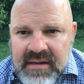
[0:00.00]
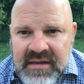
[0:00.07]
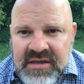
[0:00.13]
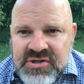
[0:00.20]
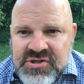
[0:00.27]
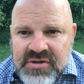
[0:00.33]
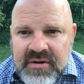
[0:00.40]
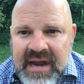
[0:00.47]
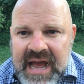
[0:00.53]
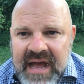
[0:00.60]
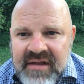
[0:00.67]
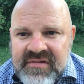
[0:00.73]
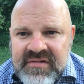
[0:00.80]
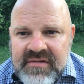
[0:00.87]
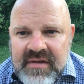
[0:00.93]
get your
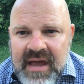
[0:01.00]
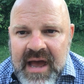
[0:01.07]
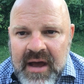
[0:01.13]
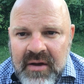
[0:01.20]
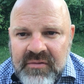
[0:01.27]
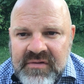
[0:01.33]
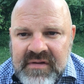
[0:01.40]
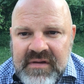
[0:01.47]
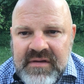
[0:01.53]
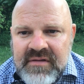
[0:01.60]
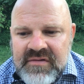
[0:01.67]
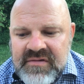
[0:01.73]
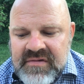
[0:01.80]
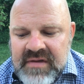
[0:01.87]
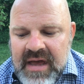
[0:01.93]
ass
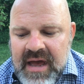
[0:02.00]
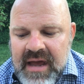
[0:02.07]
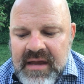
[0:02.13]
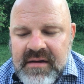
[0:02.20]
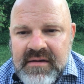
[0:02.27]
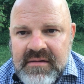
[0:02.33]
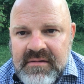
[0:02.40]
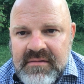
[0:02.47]
outside.